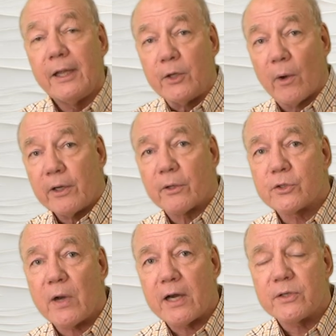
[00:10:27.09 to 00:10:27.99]
The audio
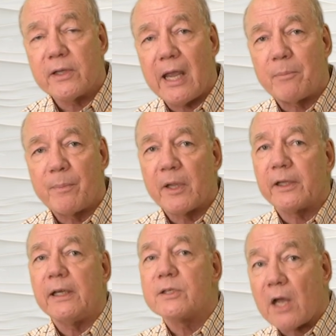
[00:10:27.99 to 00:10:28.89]
extraction
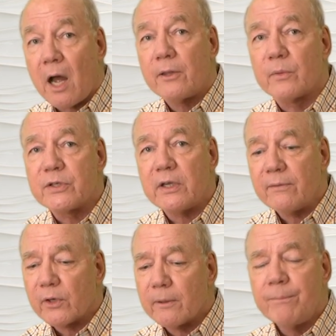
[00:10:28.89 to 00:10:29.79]
capabilities on the
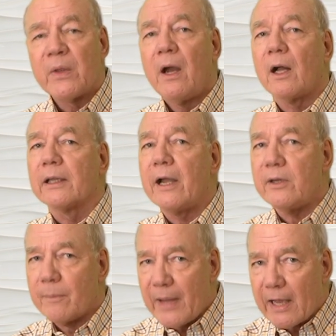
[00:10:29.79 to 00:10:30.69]
receiver allow
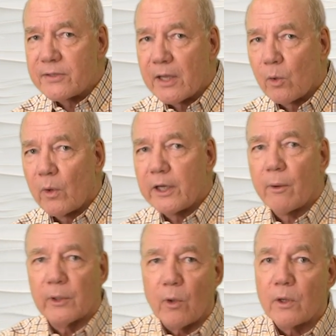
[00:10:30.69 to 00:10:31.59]
you to pass that
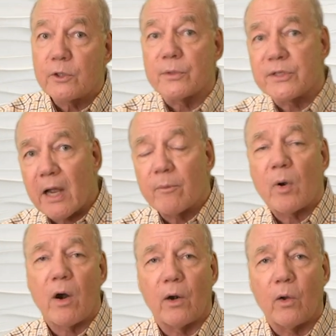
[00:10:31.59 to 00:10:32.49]
audio along to a
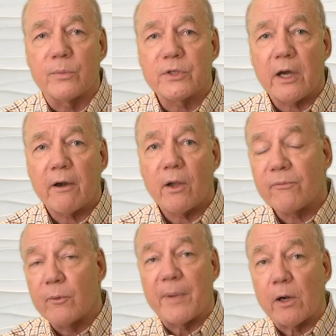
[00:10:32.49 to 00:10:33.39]
soundbar or home stereo
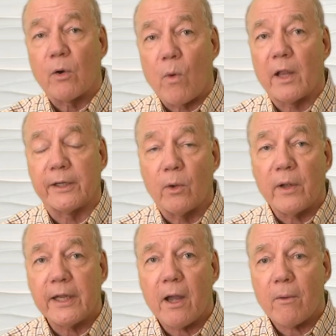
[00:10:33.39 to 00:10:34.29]
for better quality
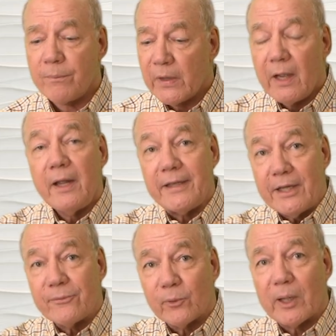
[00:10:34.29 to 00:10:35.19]
audio.
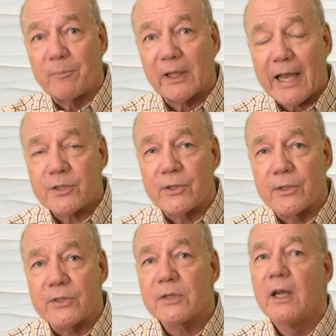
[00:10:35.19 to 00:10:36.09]
The infrared
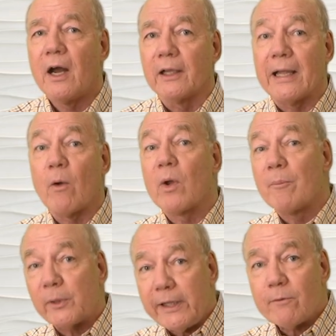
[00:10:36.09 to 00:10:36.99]
blasters allow
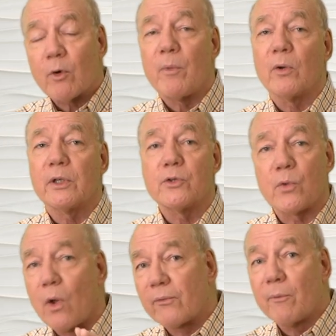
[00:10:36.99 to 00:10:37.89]
complete remote
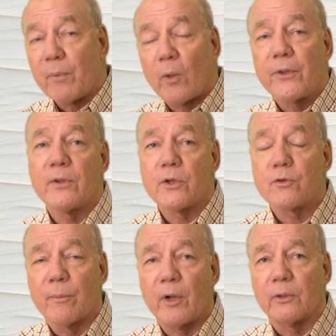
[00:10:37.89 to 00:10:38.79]
control from both of
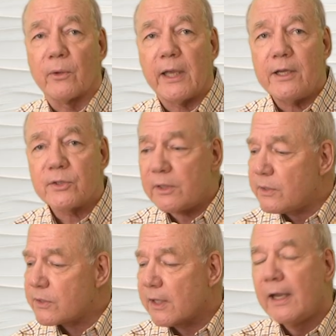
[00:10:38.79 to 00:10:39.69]
those remote
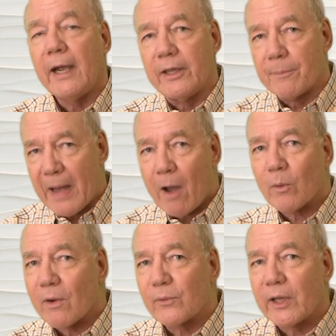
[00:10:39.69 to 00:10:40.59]
locations, and the
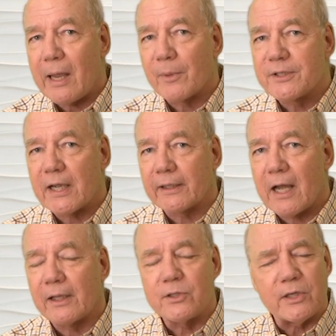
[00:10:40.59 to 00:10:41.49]
power over cable
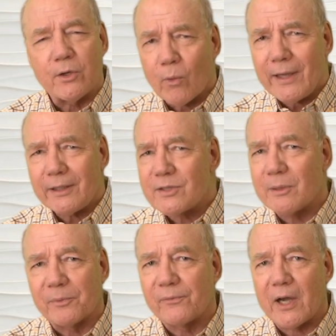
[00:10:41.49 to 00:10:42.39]
technology greatly
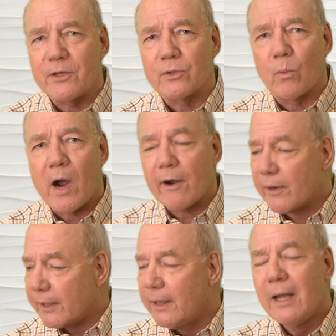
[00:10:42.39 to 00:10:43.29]
simplifies your
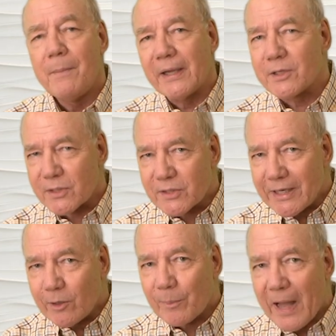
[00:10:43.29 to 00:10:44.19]
wiring because a
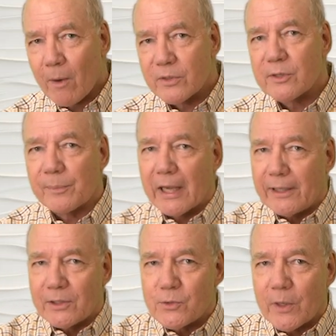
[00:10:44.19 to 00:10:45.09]
single power supply
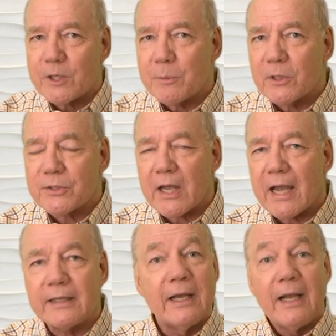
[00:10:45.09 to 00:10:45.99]
at the transmitter
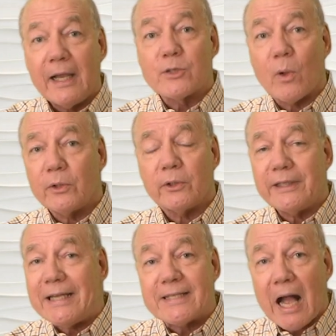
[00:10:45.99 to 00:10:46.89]
side is all you'll
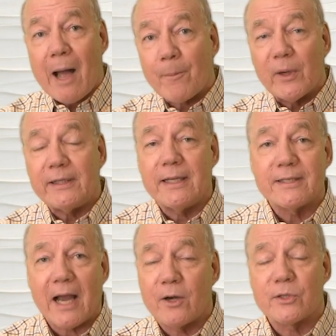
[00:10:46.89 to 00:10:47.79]
need to operate the
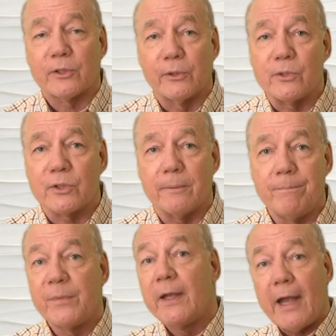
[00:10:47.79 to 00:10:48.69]
entire solution.
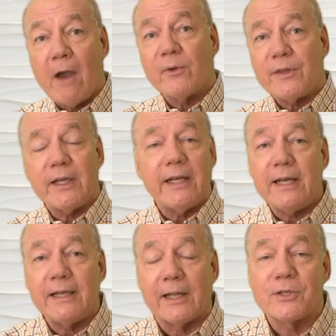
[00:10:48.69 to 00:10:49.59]
Everything you
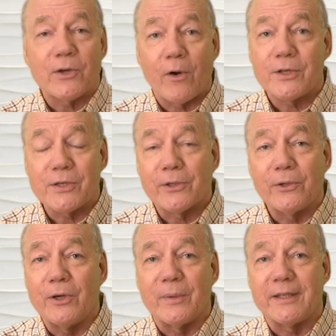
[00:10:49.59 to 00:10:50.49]
need to get started is
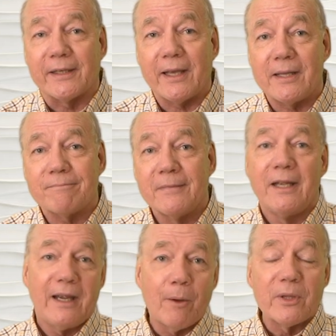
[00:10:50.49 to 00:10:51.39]
included with the kit,
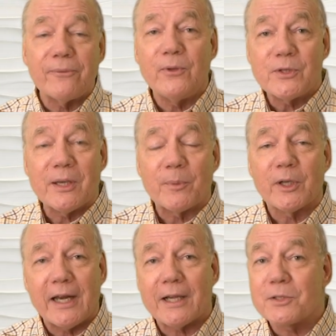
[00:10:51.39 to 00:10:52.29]
and with a few simple
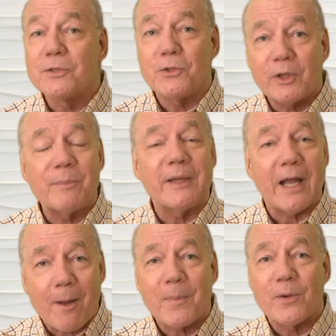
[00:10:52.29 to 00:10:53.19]
connections, you can be
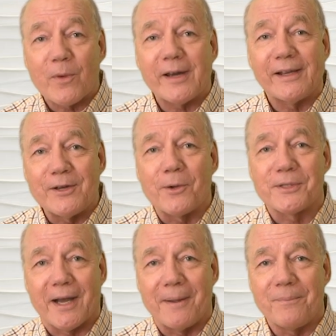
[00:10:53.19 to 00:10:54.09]
up and running in no
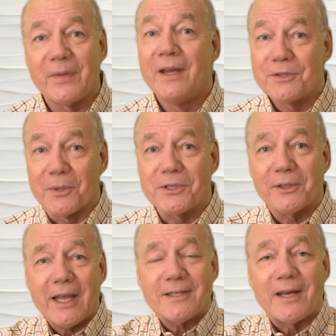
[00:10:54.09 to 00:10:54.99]
time. So until
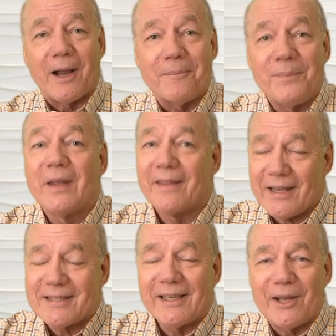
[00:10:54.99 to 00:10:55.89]
next time,
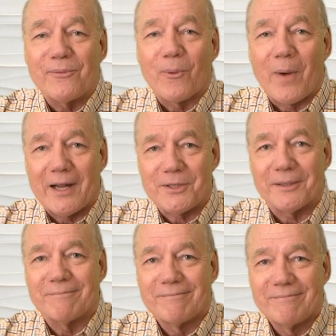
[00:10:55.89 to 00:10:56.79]
thanks again for watching.